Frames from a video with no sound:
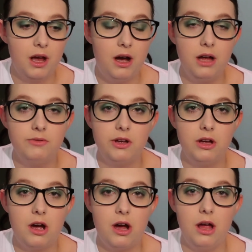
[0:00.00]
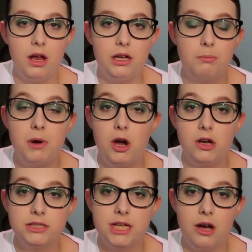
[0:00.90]
either I
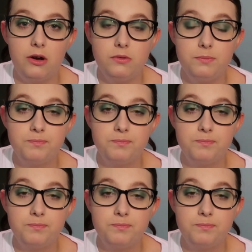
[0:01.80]
pass out